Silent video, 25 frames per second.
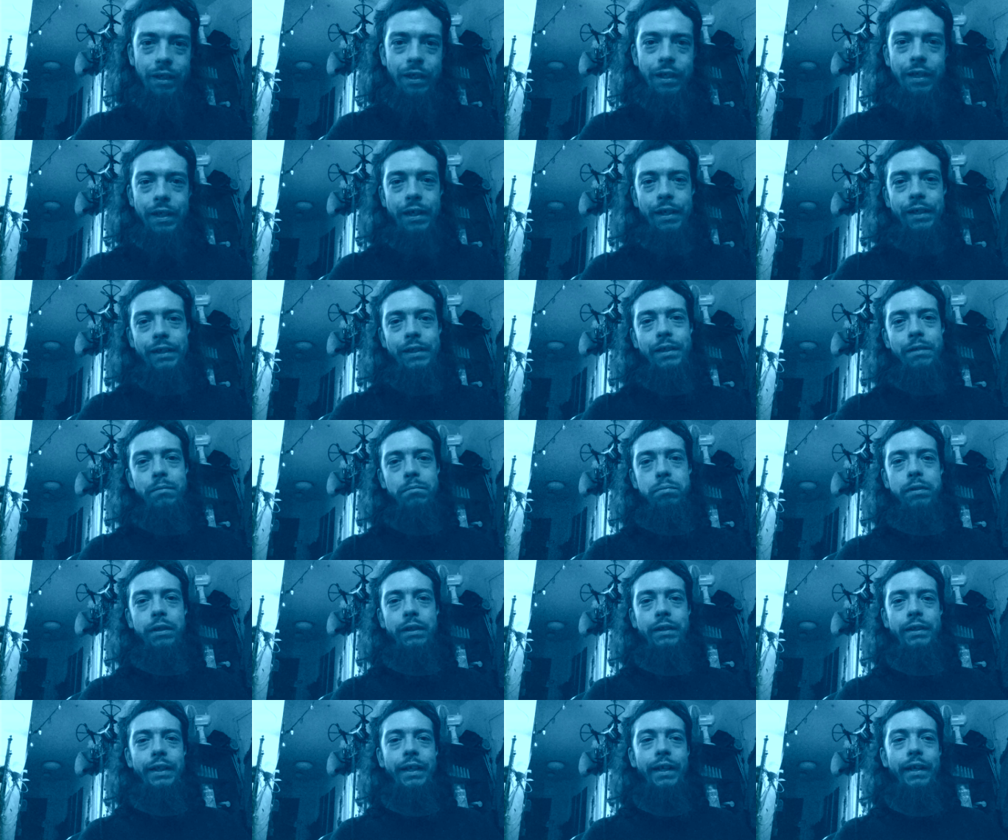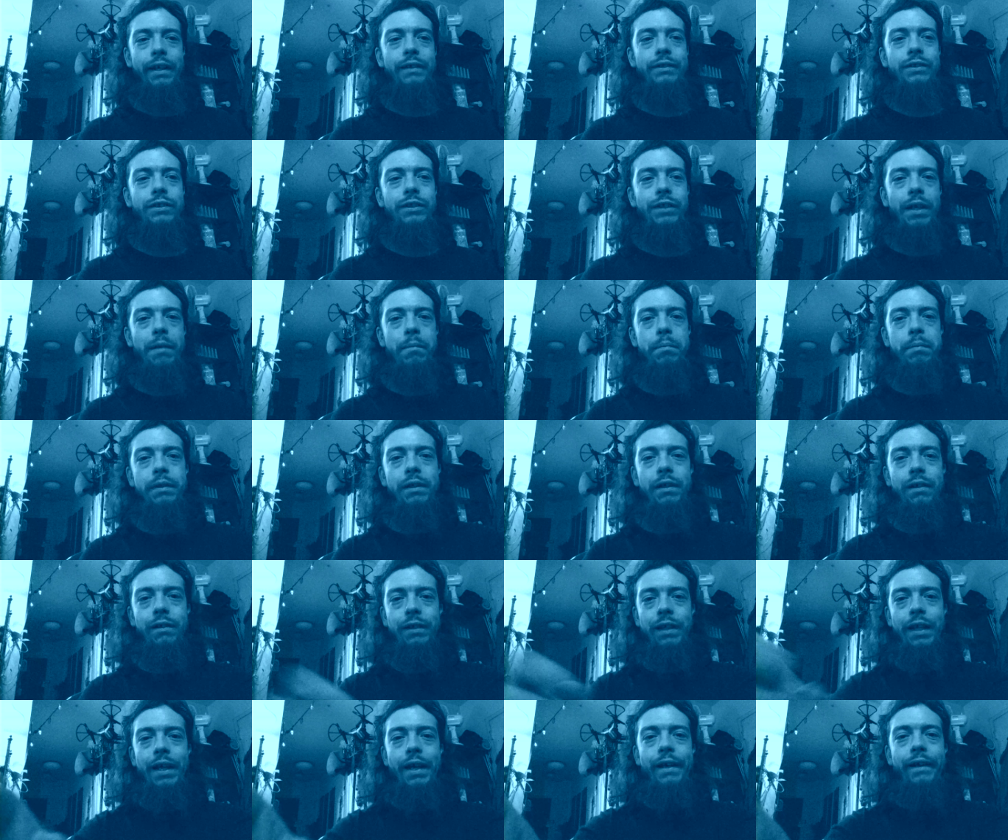and completely out of shape and all
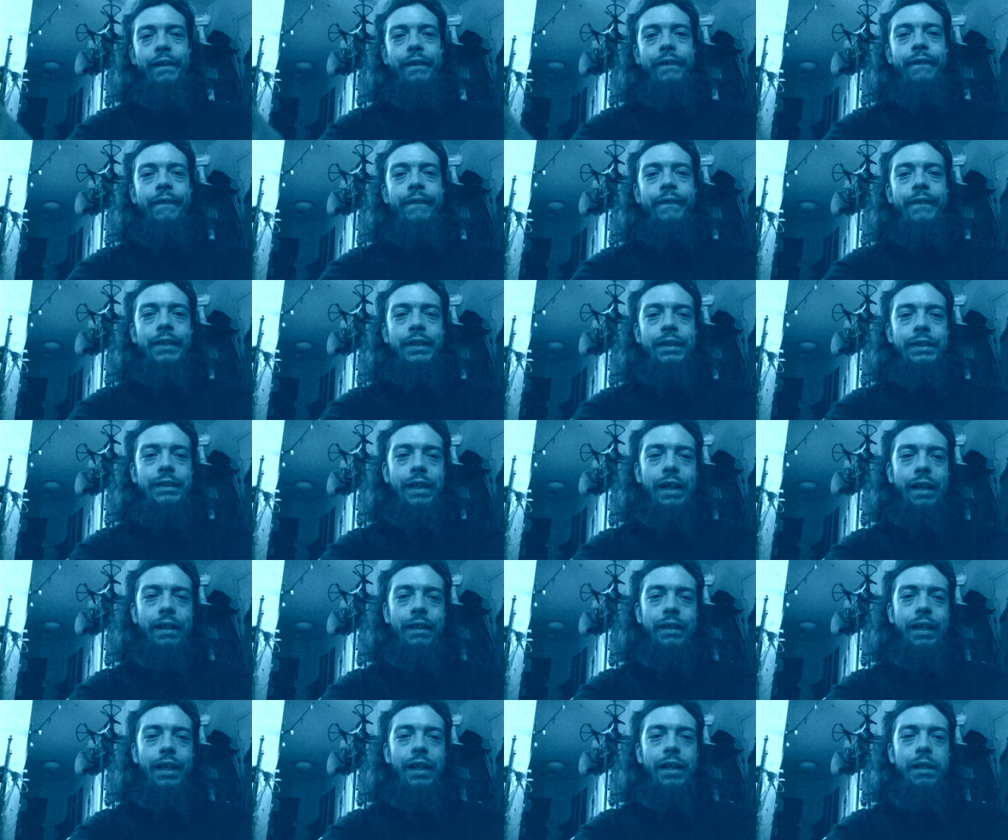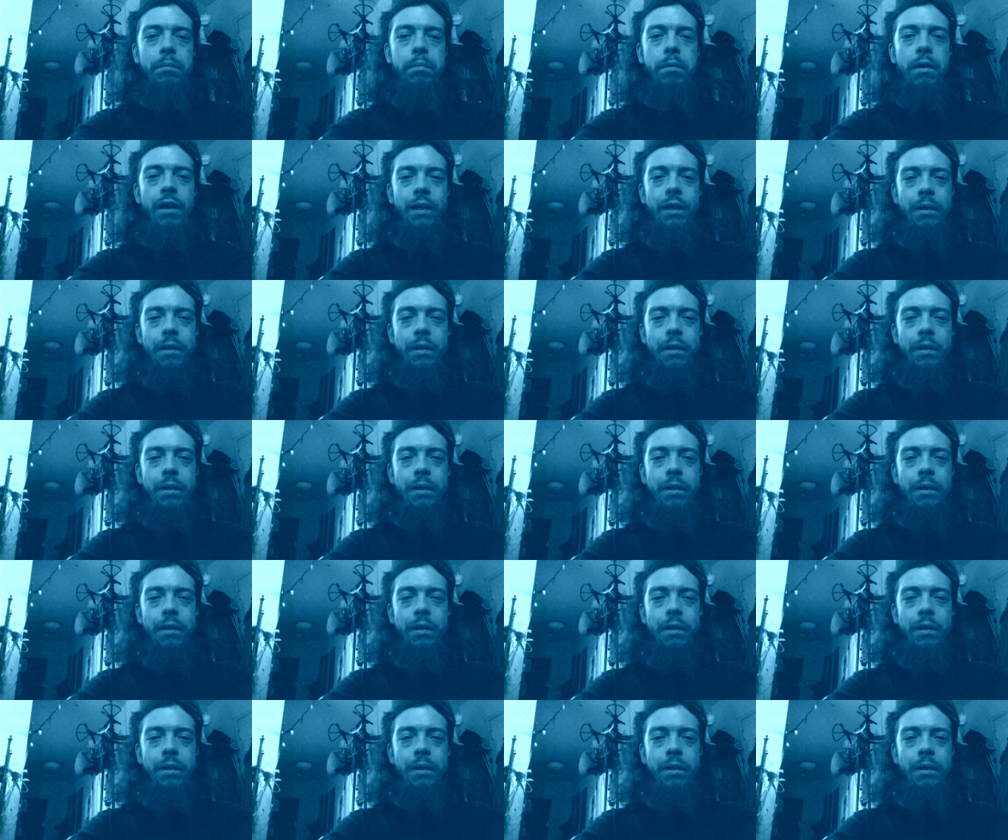that. Now, the other part